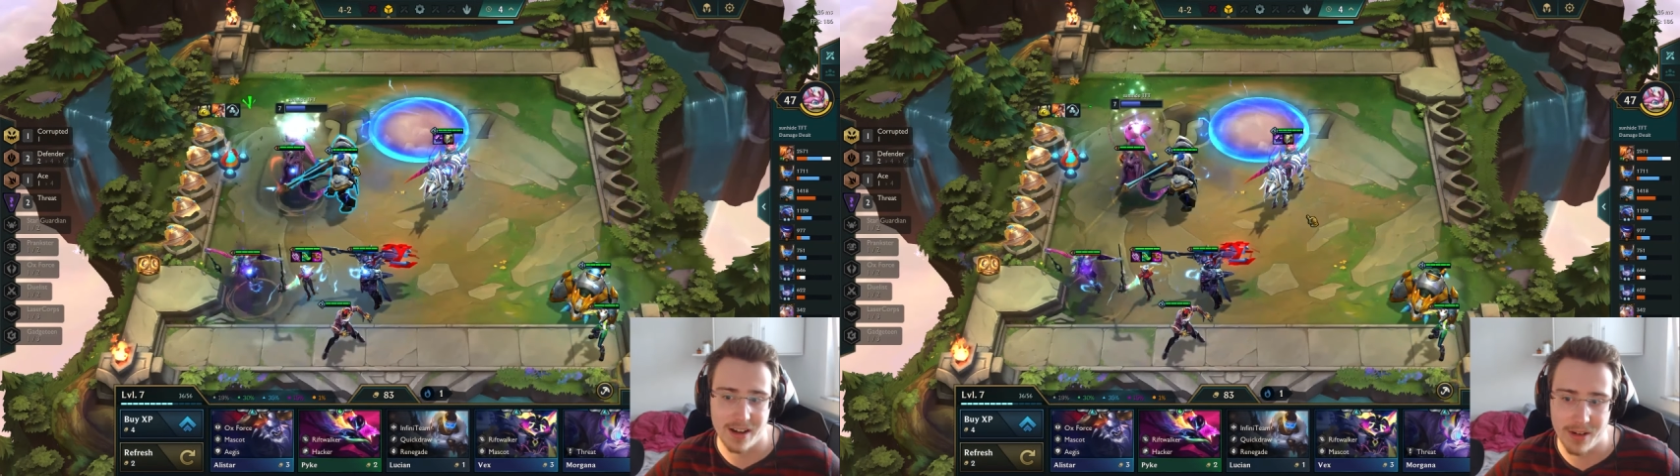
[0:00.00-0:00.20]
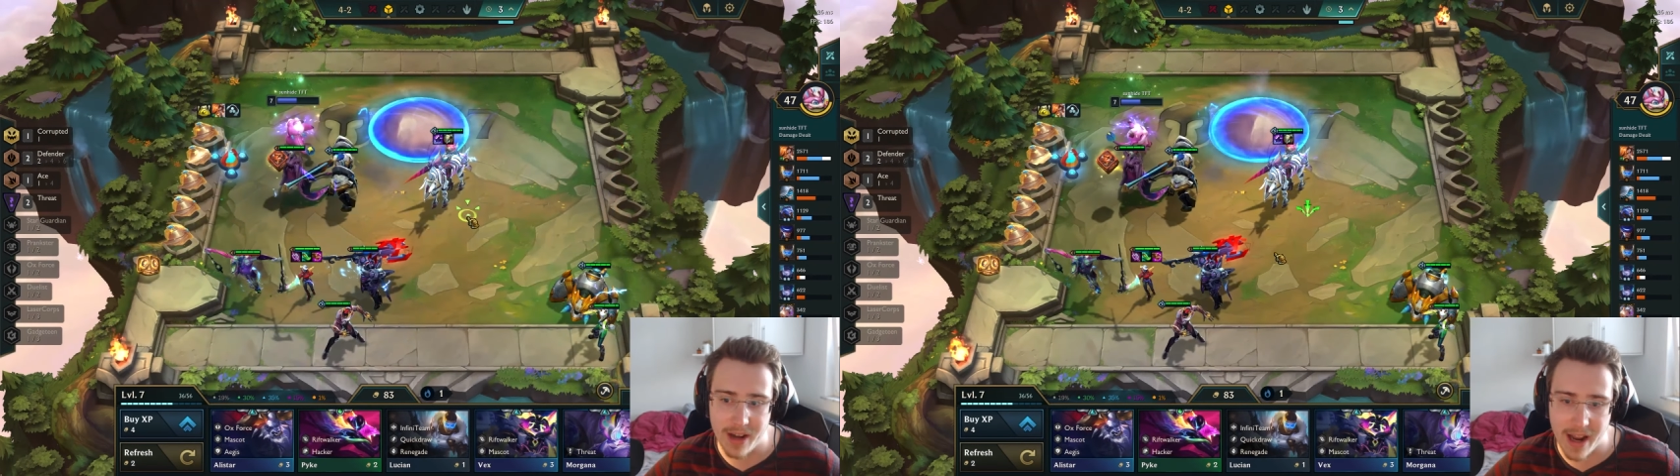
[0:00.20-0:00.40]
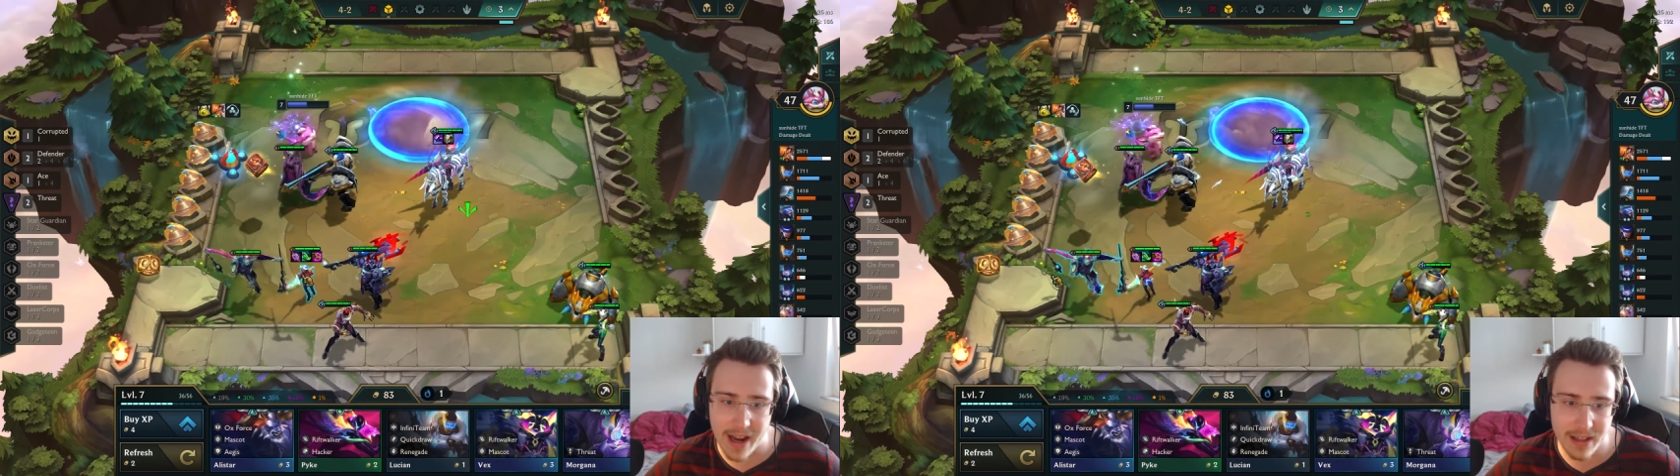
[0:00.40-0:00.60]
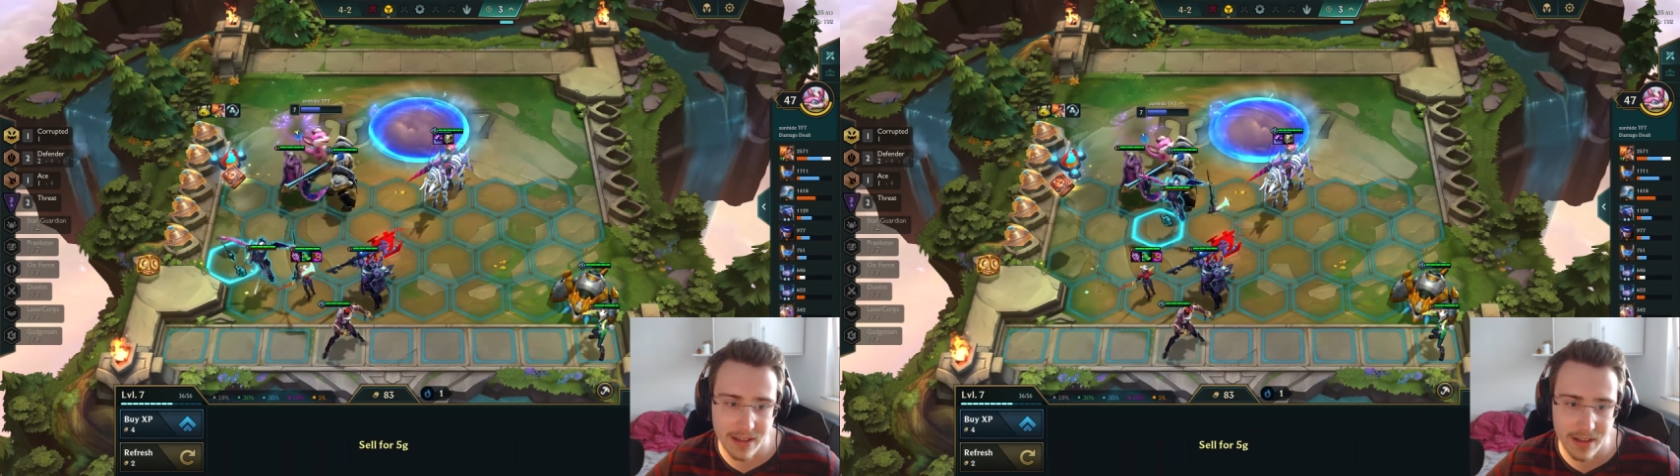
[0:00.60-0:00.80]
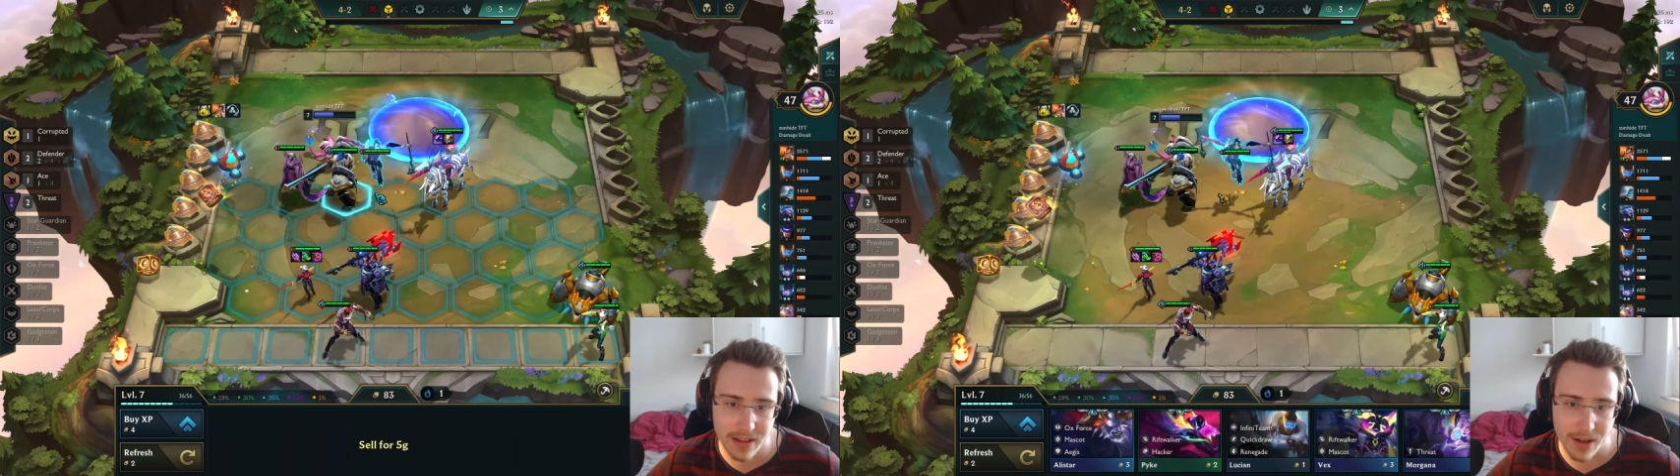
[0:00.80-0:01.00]
Okay.
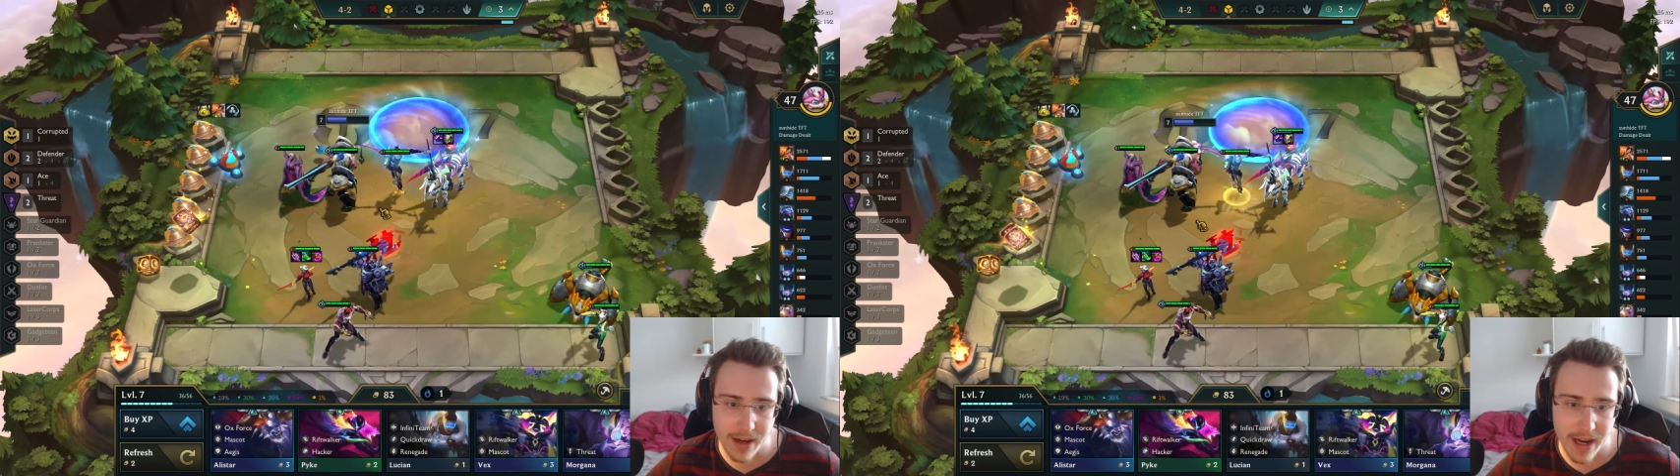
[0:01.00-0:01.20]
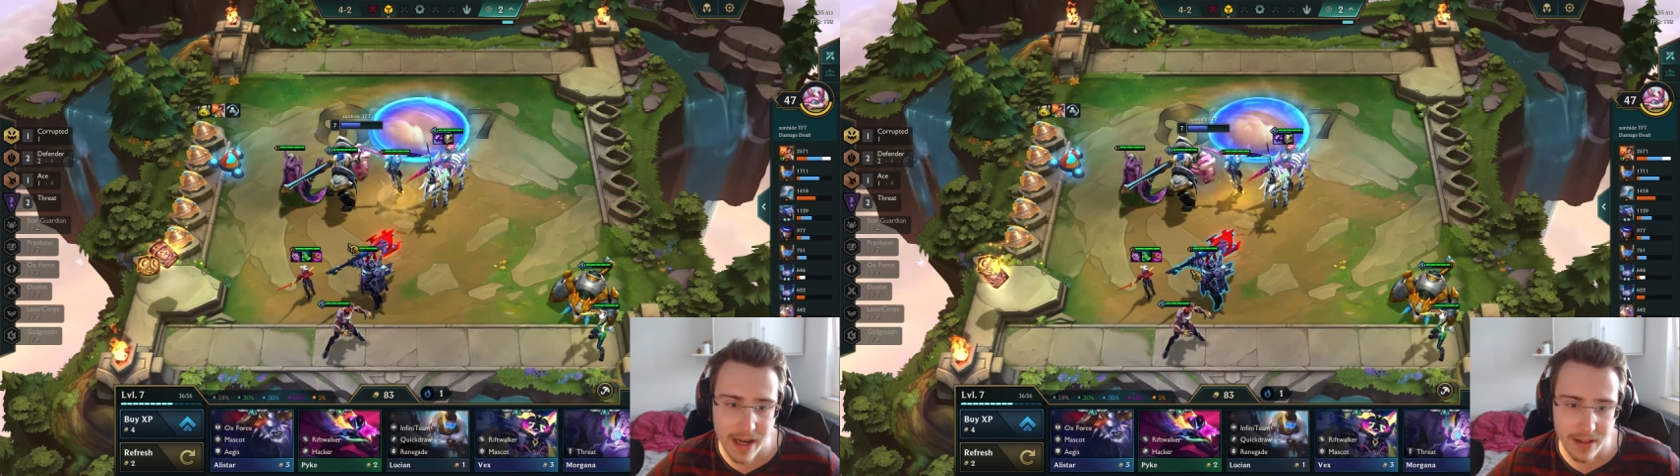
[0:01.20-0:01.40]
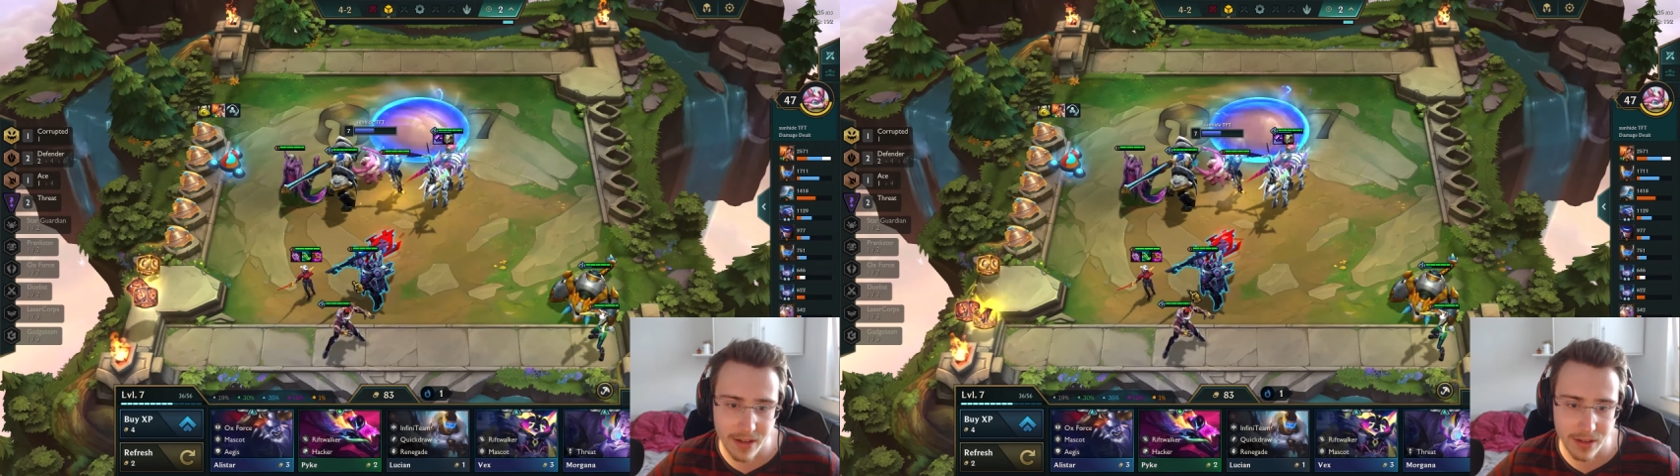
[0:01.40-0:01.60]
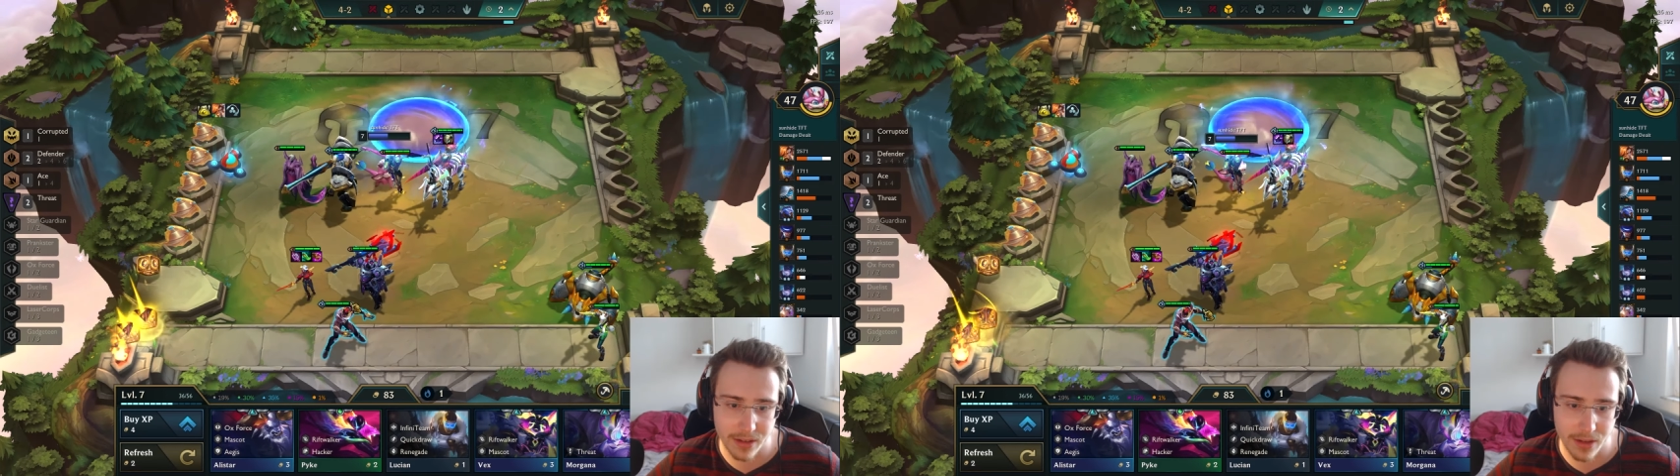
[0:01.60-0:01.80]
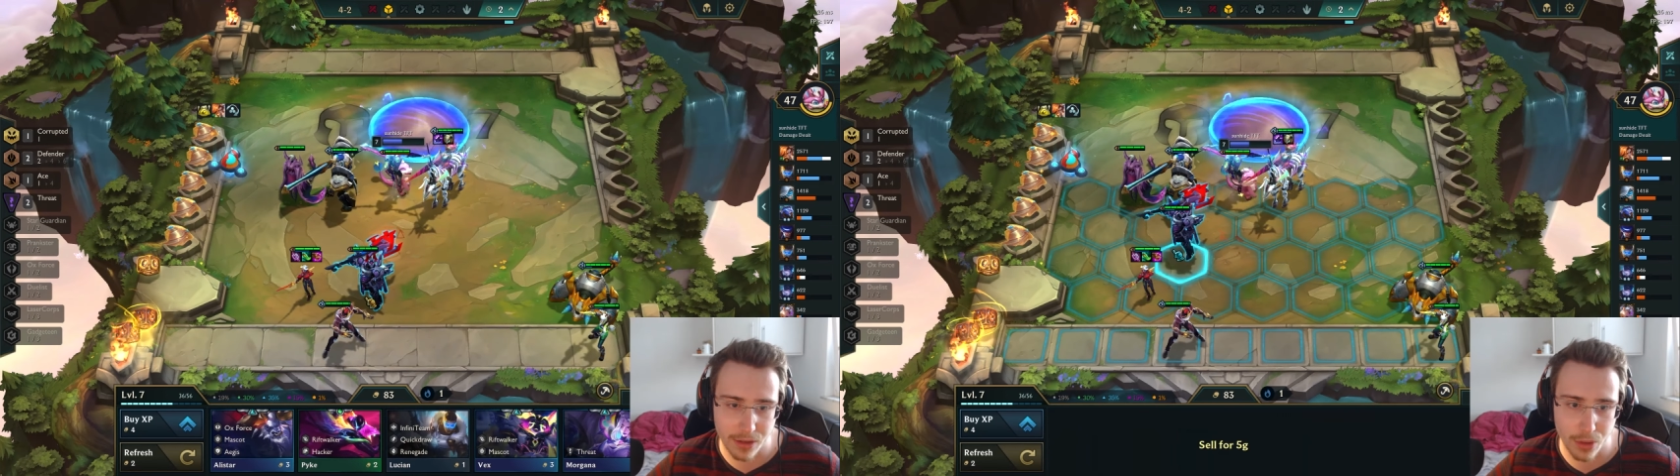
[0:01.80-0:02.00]
Okay.
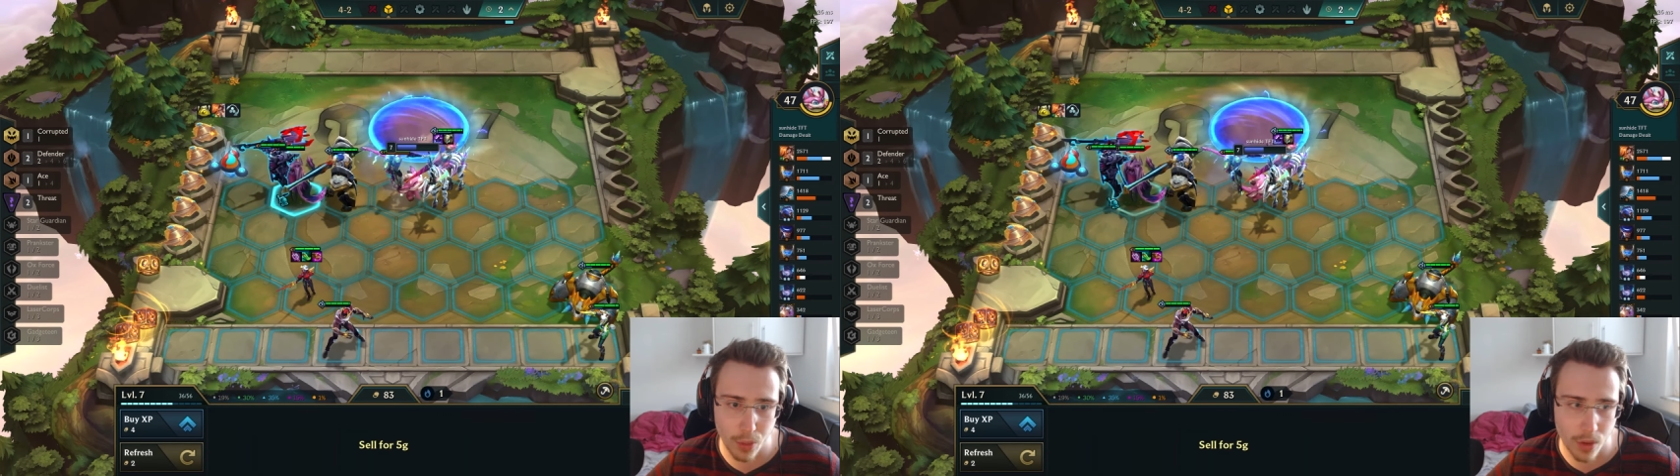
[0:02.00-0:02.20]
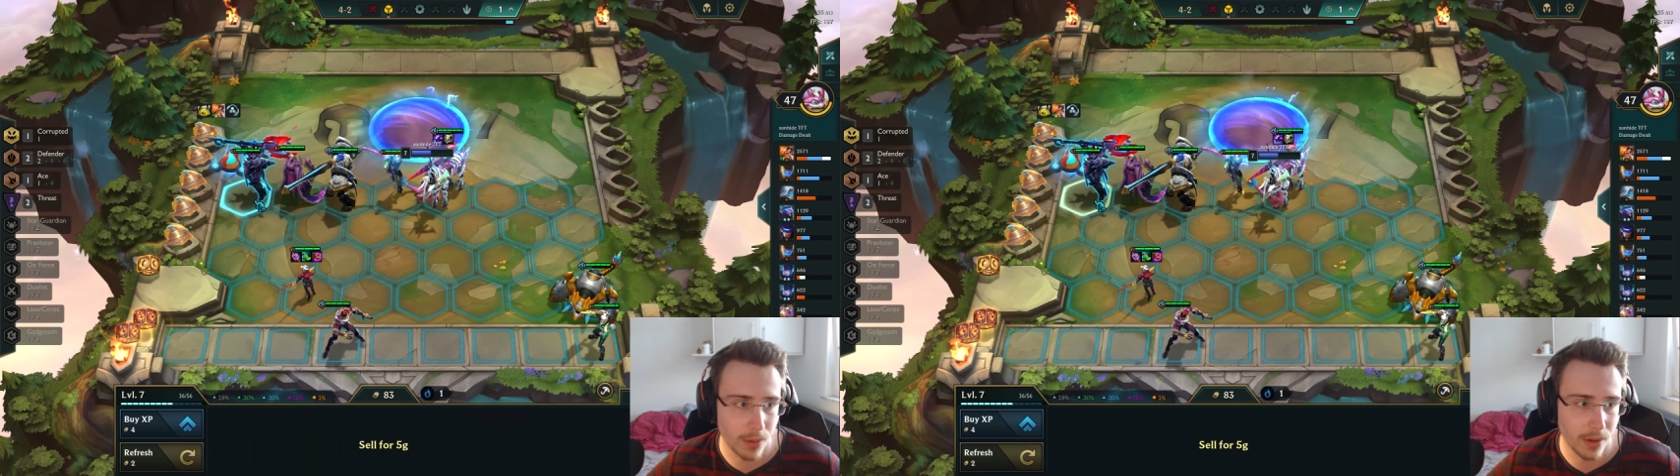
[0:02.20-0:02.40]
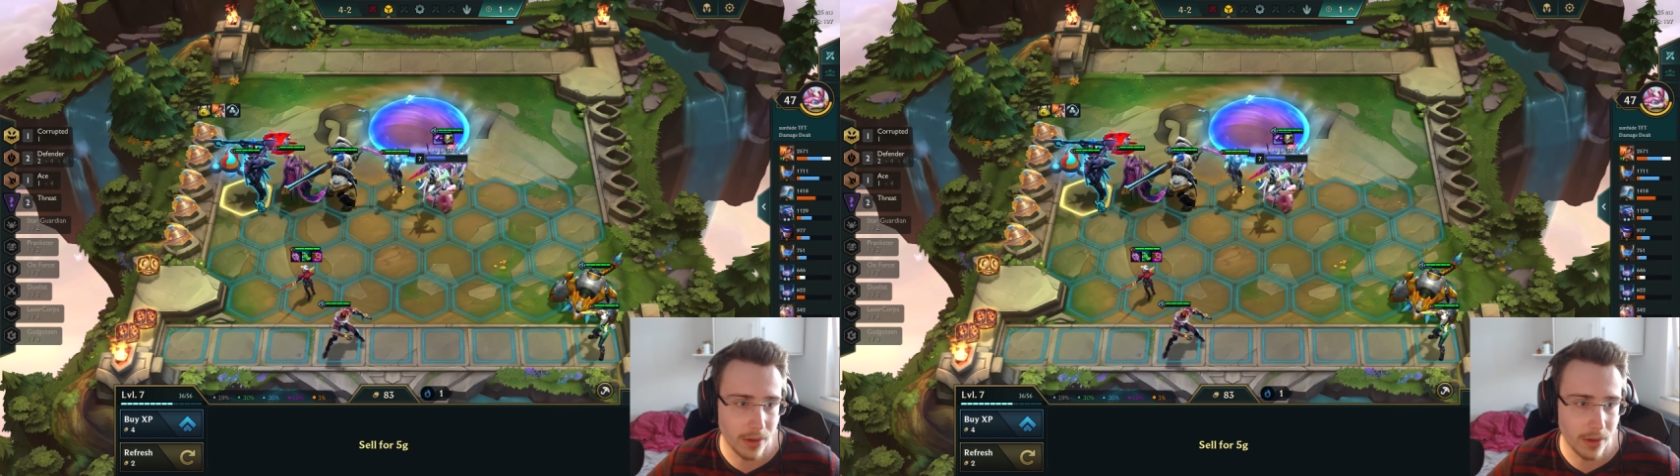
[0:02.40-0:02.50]
Not not too horrible.